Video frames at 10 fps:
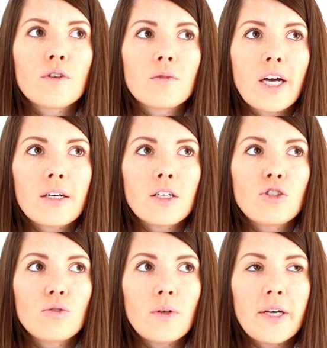from talking
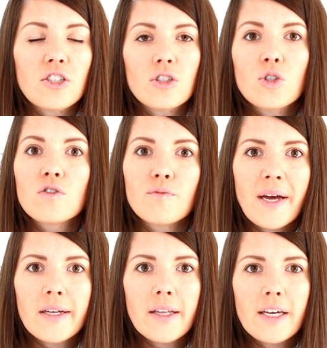to agents who've
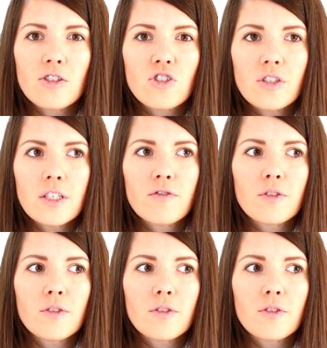been in the industry